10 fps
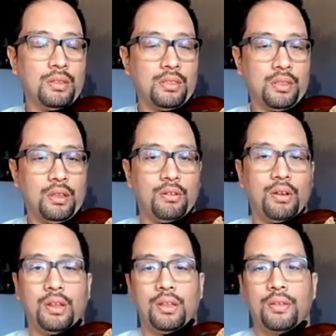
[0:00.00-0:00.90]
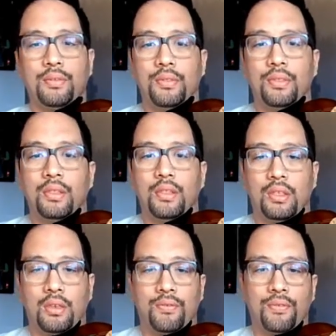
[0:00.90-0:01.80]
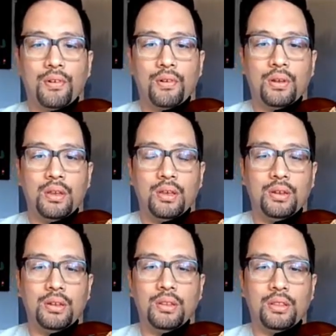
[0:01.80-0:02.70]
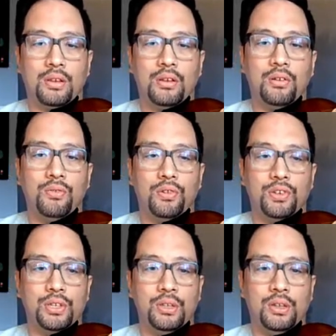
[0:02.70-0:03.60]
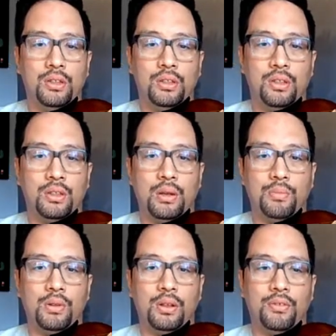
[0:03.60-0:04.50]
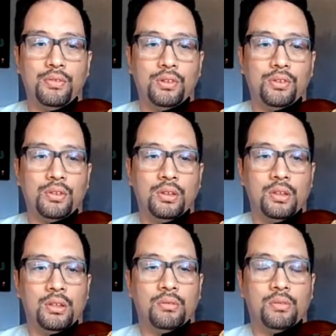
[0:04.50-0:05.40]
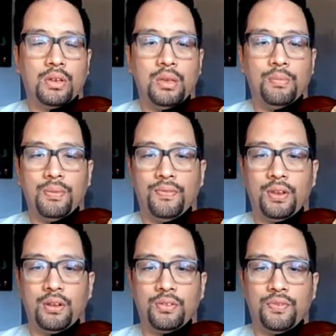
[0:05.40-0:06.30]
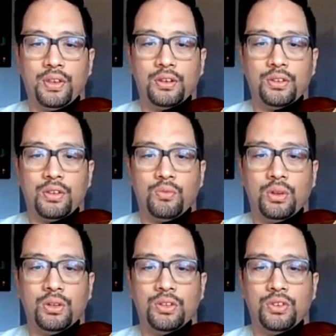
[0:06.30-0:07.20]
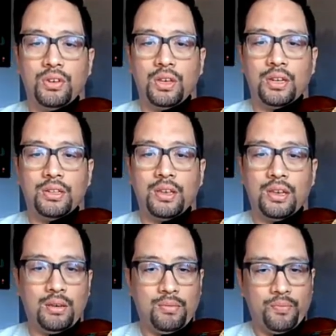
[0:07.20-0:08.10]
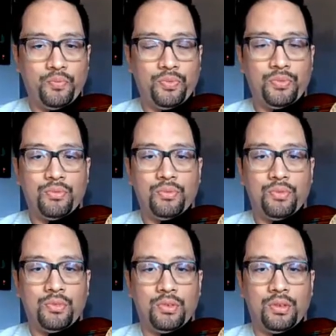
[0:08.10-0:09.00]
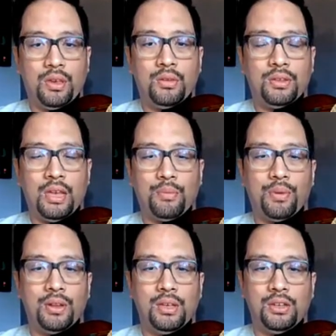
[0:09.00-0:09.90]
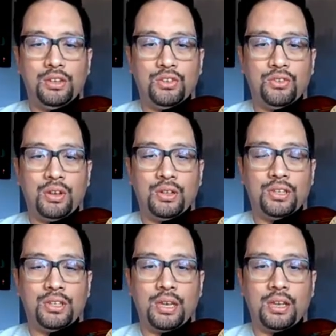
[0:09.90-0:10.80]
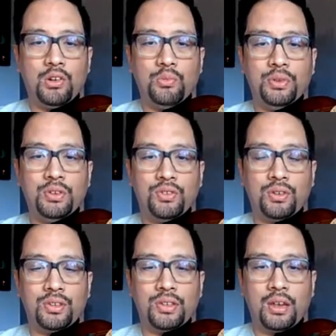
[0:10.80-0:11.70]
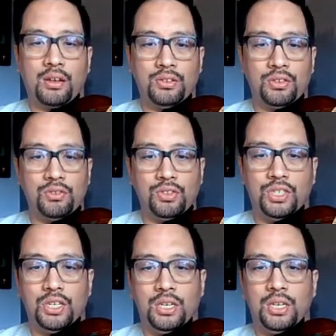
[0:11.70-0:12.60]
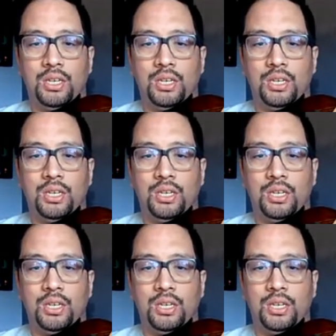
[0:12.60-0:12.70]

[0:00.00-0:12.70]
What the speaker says: Alright, if we're in the go version, the upper levels, we'll keep fingers on one string at a time. Okay, tap on each string just like an open string cycle. So G,